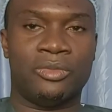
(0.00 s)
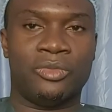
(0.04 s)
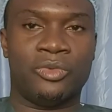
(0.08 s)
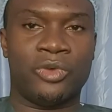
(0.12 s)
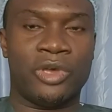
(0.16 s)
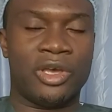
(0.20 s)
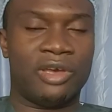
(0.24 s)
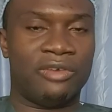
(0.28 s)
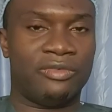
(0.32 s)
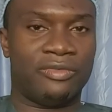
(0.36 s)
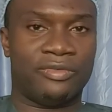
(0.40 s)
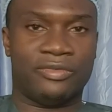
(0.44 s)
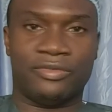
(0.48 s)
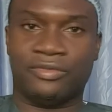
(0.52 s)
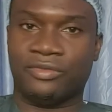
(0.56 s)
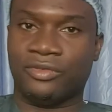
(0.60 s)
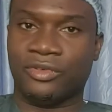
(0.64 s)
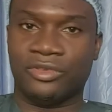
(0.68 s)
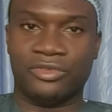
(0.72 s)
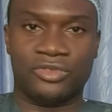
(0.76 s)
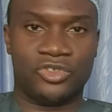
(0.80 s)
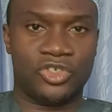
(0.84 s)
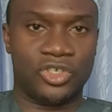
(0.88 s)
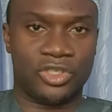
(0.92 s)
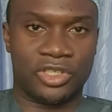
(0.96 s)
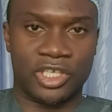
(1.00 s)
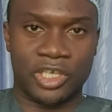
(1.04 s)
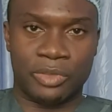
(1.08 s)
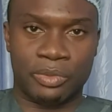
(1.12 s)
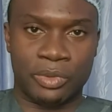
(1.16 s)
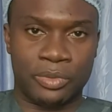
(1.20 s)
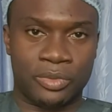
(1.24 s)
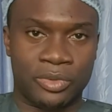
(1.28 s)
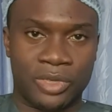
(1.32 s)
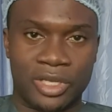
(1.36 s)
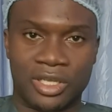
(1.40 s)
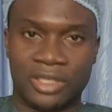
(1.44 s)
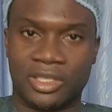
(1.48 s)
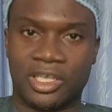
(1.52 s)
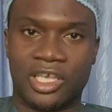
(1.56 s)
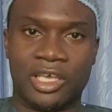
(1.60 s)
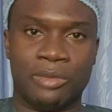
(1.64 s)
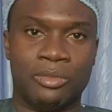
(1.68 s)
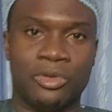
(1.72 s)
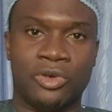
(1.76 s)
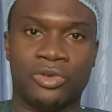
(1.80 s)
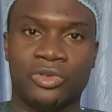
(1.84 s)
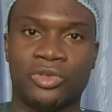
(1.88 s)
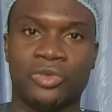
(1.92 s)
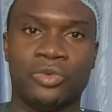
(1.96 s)
We have treated people that
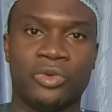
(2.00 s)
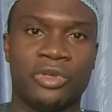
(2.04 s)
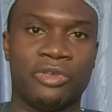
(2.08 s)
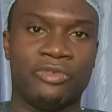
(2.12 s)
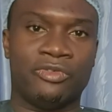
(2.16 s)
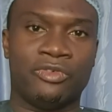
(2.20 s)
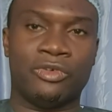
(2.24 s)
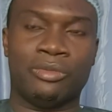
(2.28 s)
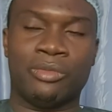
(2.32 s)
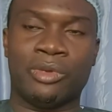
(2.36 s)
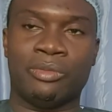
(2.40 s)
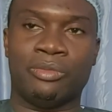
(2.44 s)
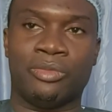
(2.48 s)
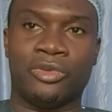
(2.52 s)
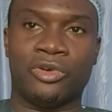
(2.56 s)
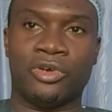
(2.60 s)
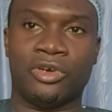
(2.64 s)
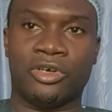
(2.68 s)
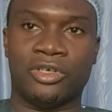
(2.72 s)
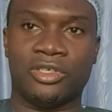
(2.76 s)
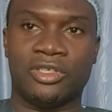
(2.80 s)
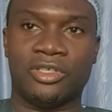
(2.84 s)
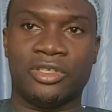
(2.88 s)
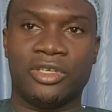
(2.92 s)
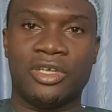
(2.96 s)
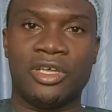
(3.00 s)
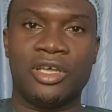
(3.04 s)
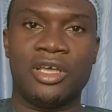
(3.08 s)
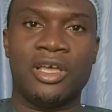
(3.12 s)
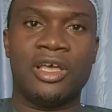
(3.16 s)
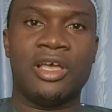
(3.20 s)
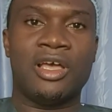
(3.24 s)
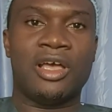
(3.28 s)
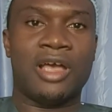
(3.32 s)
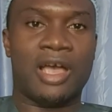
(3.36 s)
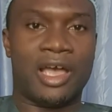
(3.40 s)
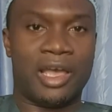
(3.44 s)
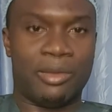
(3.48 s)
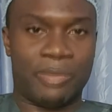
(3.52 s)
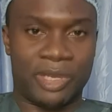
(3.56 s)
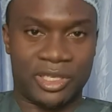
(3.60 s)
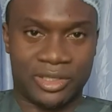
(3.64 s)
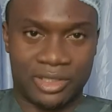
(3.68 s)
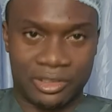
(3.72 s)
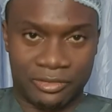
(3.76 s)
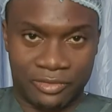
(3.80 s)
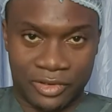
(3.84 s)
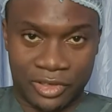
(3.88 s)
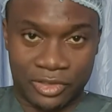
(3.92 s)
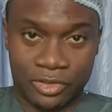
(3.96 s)
came all the way from abroad. I
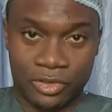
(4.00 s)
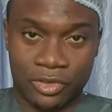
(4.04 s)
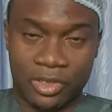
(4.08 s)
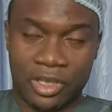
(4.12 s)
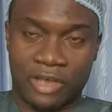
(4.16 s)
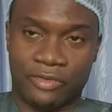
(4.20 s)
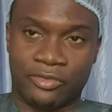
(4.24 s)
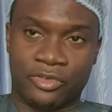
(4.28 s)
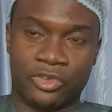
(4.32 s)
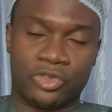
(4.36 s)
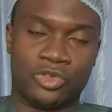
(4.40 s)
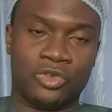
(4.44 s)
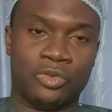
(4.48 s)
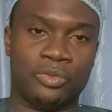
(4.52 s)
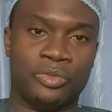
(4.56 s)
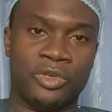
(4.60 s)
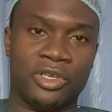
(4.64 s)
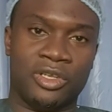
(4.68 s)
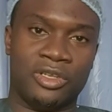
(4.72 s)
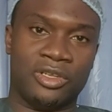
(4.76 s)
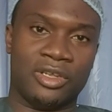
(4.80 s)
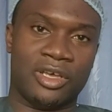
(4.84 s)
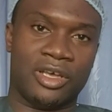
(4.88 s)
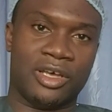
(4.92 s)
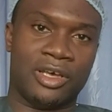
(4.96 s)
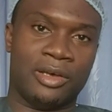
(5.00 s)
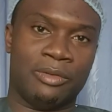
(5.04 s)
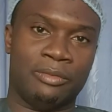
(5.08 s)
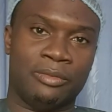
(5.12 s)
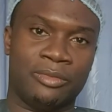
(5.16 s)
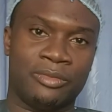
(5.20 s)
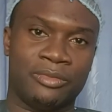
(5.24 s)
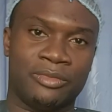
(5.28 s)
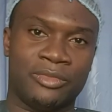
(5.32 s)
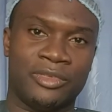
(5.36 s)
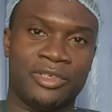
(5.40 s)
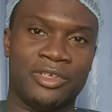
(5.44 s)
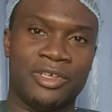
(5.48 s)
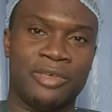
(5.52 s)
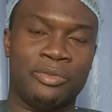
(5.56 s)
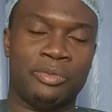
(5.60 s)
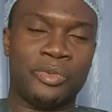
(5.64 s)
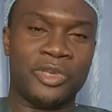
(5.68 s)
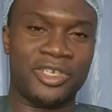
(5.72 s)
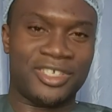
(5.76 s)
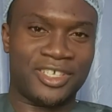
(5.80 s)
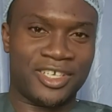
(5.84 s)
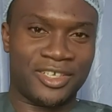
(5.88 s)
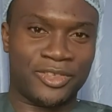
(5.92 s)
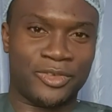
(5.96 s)
myself have also been a
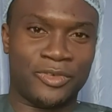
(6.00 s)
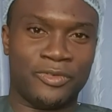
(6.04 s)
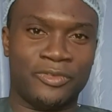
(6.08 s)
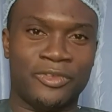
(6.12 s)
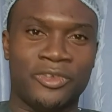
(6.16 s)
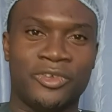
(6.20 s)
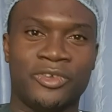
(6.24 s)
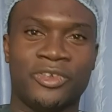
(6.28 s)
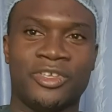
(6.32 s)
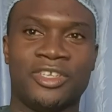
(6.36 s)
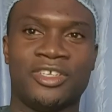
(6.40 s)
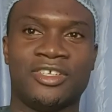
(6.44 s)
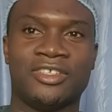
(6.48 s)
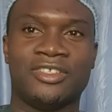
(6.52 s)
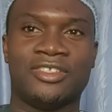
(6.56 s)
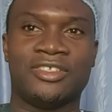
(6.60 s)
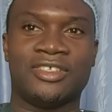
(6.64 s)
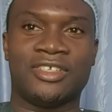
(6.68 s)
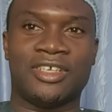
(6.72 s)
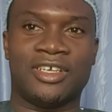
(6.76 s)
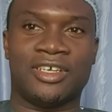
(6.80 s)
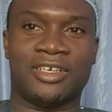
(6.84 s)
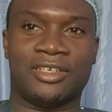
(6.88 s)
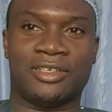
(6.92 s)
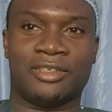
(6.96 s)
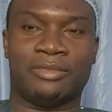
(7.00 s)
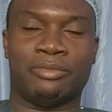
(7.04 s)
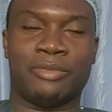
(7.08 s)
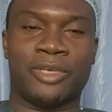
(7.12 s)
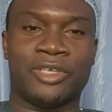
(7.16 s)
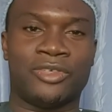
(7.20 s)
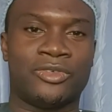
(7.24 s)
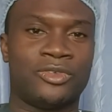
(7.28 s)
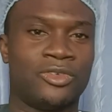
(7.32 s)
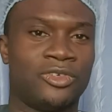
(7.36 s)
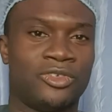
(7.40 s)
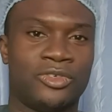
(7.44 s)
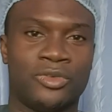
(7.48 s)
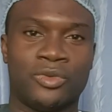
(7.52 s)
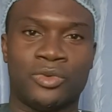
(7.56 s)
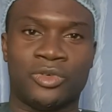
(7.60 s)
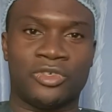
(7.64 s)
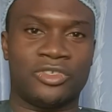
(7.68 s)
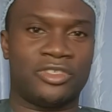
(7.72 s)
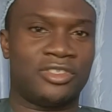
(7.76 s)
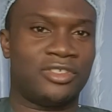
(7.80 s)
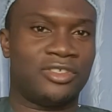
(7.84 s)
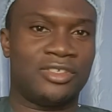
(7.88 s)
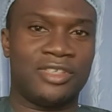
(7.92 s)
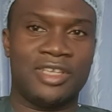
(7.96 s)
patient of the unit, and my surgery
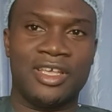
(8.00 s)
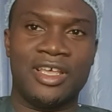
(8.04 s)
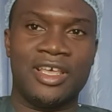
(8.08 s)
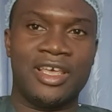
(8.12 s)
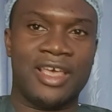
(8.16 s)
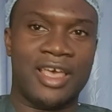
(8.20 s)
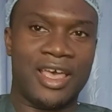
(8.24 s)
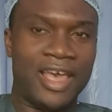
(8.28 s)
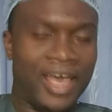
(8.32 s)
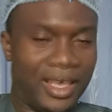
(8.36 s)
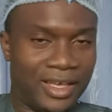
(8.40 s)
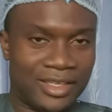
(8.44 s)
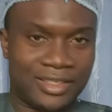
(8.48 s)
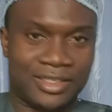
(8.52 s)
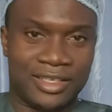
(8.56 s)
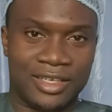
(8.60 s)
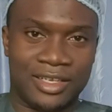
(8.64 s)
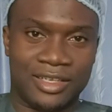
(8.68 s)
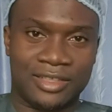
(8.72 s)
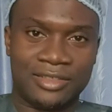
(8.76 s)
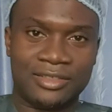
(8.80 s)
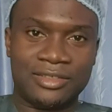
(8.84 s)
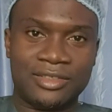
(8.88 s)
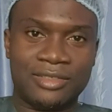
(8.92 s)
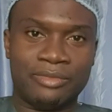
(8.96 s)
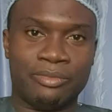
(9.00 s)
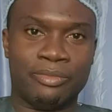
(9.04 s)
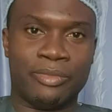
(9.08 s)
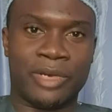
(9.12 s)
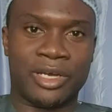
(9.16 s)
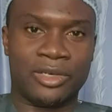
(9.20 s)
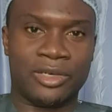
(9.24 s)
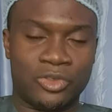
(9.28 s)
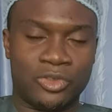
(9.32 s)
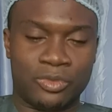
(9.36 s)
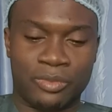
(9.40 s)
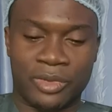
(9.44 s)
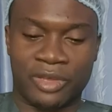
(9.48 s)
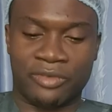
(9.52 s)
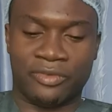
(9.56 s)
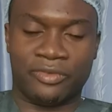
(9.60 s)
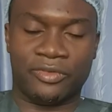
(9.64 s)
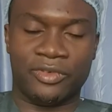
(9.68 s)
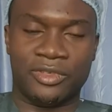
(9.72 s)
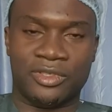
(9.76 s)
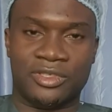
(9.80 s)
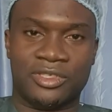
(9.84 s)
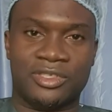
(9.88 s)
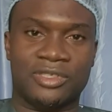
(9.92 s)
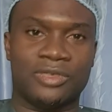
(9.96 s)
was excellent. to my
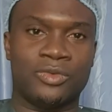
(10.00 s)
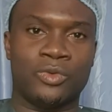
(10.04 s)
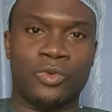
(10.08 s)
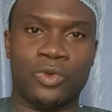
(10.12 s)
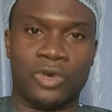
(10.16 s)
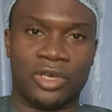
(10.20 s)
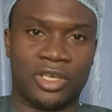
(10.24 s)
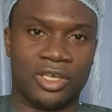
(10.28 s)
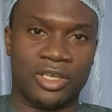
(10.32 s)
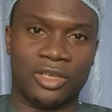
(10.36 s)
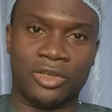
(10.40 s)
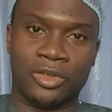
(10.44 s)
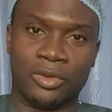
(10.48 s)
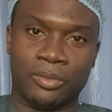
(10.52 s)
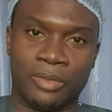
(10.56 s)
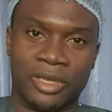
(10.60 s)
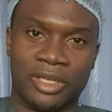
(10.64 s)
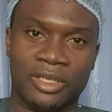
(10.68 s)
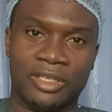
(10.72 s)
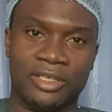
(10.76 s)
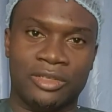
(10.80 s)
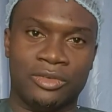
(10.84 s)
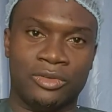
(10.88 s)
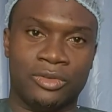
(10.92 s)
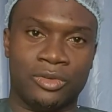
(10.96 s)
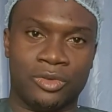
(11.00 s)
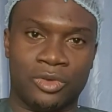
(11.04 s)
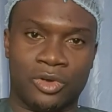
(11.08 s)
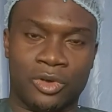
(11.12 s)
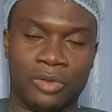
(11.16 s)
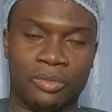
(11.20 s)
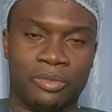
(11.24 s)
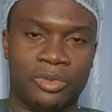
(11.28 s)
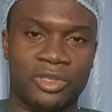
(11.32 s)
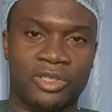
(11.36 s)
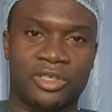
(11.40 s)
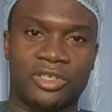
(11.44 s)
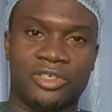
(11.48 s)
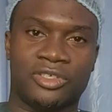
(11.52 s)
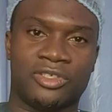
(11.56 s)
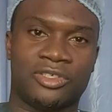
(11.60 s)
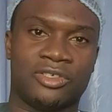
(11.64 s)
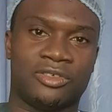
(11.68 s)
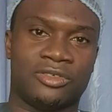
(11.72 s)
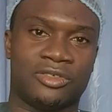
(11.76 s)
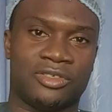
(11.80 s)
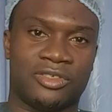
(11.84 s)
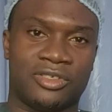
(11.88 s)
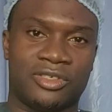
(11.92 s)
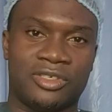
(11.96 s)
feet, walking normally, no
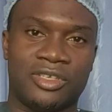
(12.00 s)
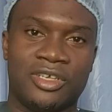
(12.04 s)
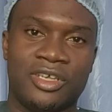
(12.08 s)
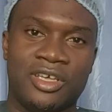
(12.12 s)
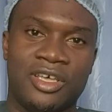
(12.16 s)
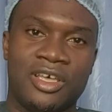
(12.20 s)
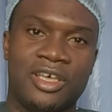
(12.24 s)
complications.